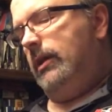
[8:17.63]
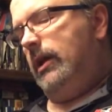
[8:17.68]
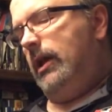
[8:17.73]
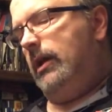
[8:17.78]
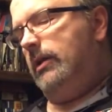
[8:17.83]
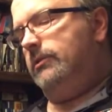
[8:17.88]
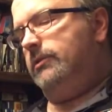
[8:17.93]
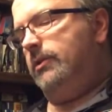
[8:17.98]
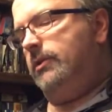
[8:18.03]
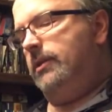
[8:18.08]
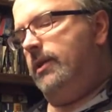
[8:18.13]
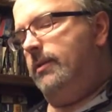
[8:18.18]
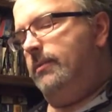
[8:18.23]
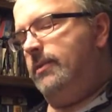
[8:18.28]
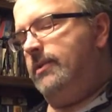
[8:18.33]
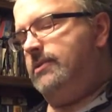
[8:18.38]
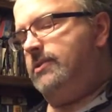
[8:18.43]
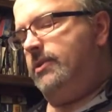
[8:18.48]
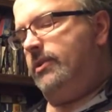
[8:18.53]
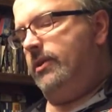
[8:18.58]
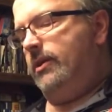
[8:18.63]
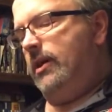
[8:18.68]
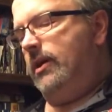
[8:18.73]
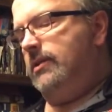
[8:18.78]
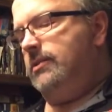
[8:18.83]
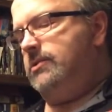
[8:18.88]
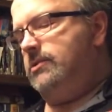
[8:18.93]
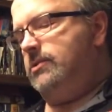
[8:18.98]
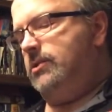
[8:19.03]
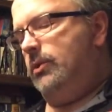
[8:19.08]
Elderly Mr.
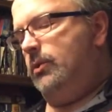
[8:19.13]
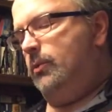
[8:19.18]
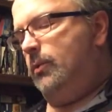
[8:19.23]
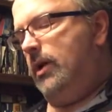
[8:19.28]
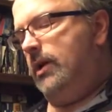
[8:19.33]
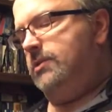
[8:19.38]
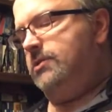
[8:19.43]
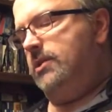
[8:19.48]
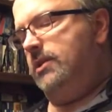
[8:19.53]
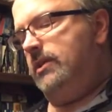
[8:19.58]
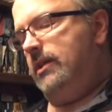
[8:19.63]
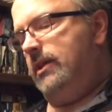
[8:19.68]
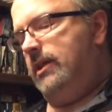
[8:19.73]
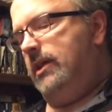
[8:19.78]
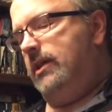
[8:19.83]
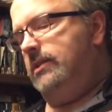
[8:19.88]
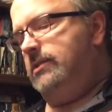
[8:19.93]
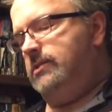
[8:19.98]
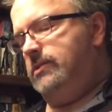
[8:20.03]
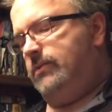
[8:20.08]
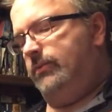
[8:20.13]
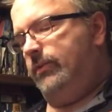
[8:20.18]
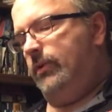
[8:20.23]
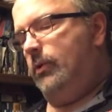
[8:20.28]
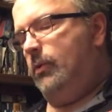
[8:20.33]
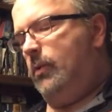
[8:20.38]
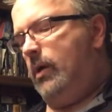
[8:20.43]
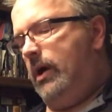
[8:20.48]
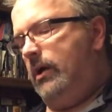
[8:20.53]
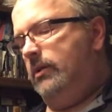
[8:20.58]
Young stood watching the kittens for
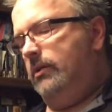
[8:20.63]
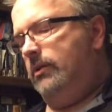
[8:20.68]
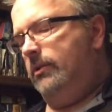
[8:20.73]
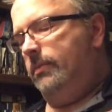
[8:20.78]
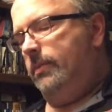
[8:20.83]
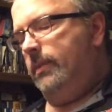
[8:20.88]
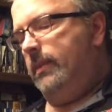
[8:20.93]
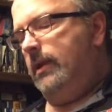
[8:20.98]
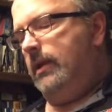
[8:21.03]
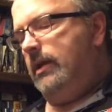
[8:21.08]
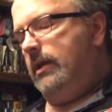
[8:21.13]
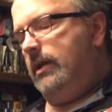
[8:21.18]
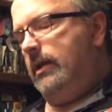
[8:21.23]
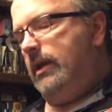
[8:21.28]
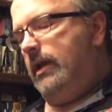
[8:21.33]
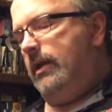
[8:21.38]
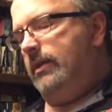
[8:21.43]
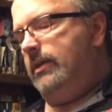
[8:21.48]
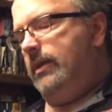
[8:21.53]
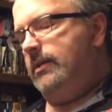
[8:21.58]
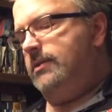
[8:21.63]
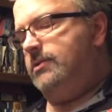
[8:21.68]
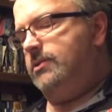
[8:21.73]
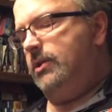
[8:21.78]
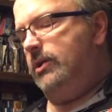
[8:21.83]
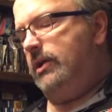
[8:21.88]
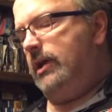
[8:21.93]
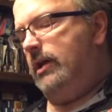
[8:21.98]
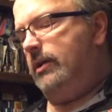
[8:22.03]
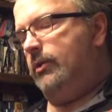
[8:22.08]
a while, and then
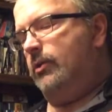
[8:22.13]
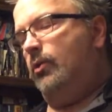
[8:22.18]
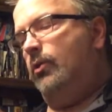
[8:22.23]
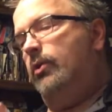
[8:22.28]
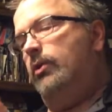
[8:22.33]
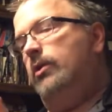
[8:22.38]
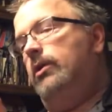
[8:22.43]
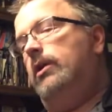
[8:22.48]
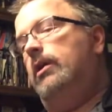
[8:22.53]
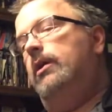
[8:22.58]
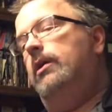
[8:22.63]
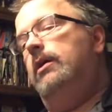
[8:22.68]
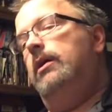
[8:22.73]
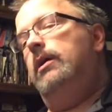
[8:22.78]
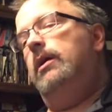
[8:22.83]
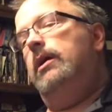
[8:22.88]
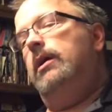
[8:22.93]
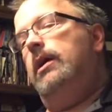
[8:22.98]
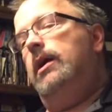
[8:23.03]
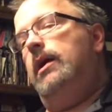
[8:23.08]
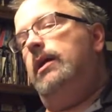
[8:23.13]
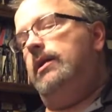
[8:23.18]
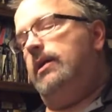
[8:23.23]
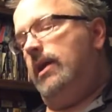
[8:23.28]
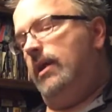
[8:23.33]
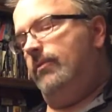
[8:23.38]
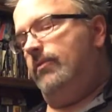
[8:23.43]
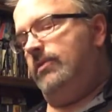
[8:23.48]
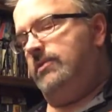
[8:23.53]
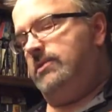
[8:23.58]
took out a quarter and
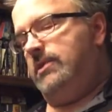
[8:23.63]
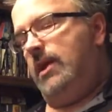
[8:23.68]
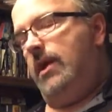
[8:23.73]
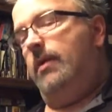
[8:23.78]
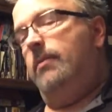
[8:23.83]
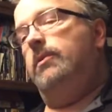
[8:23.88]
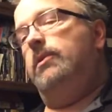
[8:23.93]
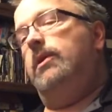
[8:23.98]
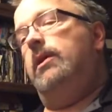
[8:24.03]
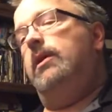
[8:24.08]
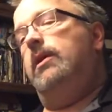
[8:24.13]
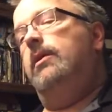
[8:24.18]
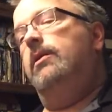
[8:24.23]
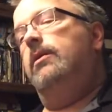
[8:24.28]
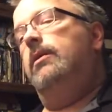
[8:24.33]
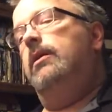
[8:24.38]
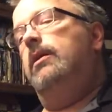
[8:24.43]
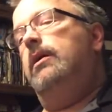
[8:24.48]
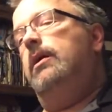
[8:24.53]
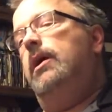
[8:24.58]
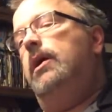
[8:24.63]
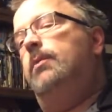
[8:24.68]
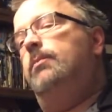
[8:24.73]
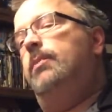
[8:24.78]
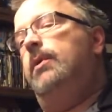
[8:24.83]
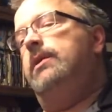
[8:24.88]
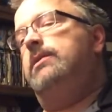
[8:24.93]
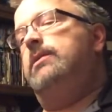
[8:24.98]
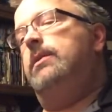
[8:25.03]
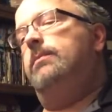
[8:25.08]
gave it to Emily, and
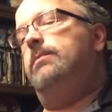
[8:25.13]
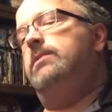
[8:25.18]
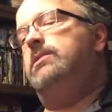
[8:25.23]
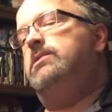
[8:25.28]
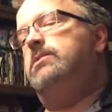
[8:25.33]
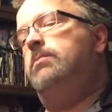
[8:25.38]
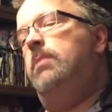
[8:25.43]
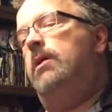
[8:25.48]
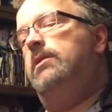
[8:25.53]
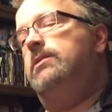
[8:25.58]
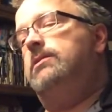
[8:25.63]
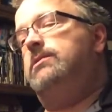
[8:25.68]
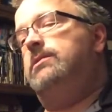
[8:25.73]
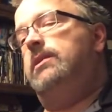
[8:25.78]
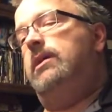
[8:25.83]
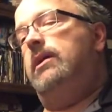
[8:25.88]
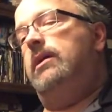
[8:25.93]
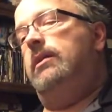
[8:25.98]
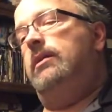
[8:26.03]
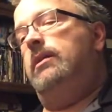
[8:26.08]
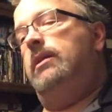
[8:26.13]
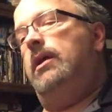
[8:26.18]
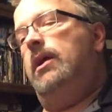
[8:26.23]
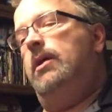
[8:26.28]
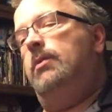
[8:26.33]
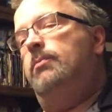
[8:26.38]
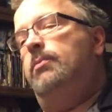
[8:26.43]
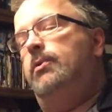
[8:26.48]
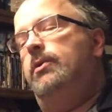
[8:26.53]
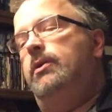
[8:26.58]
picked up the smallest kitten
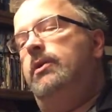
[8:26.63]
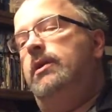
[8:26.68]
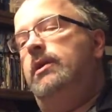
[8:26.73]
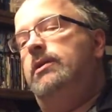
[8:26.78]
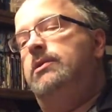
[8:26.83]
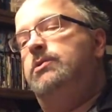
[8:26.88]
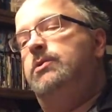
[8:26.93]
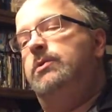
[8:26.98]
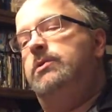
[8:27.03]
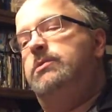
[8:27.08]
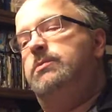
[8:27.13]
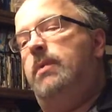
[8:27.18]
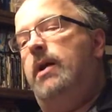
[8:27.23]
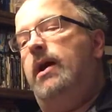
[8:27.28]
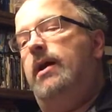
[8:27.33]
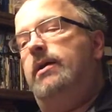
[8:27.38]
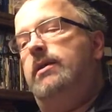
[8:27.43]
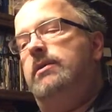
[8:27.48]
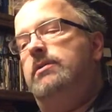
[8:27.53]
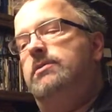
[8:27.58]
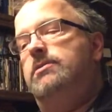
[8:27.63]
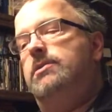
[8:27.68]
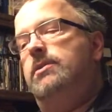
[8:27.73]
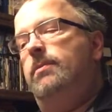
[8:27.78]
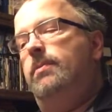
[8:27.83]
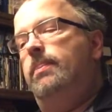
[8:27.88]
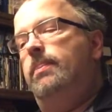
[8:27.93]
and put it into his pocket.